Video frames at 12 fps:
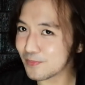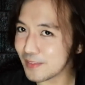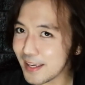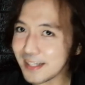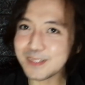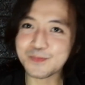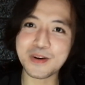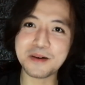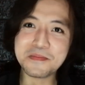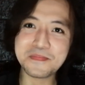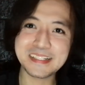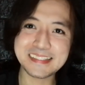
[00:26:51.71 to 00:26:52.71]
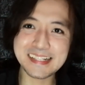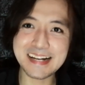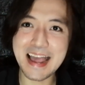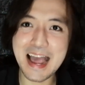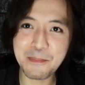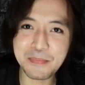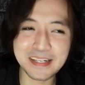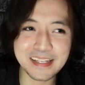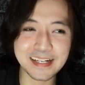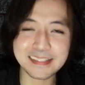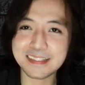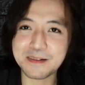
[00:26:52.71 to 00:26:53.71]
is probably still happening
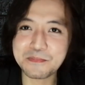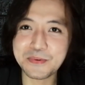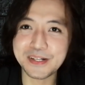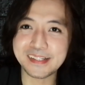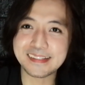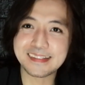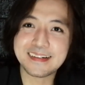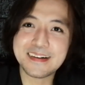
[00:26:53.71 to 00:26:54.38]
at some point.